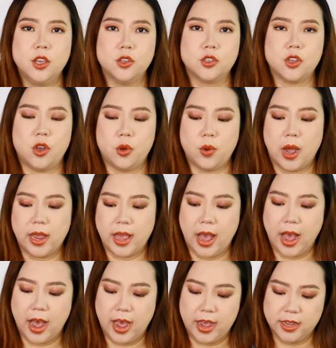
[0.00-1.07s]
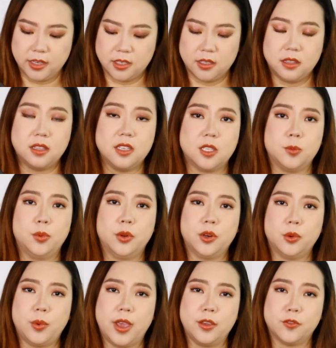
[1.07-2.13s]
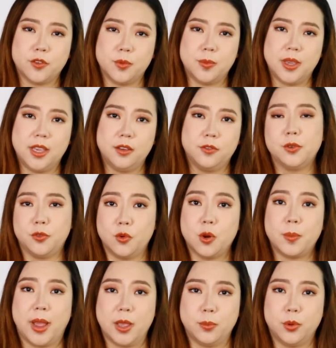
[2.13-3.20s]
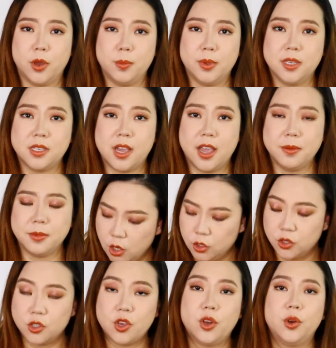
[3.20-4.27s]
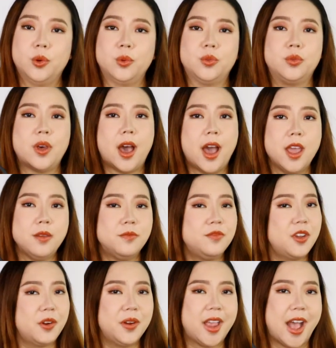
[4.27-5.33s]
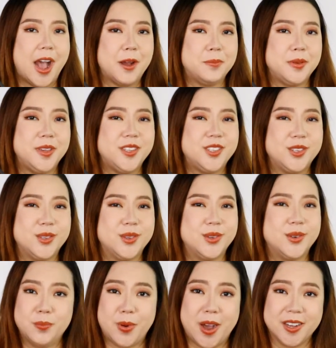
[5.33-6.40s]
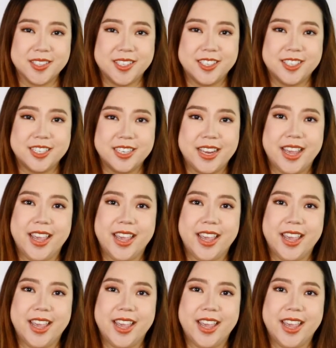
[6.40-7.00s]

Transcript: So I had this put away for me before my appointment time. So I am very happy to unbox this today.